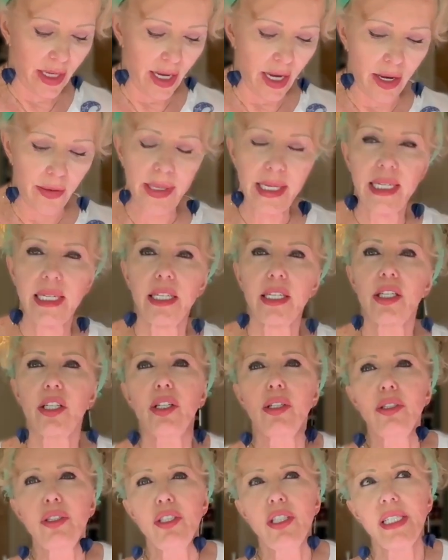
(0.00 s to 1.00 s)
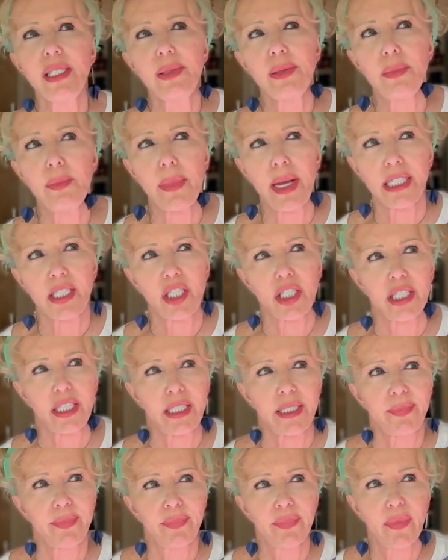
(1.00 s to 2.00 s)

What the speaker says: I mean, you just imagine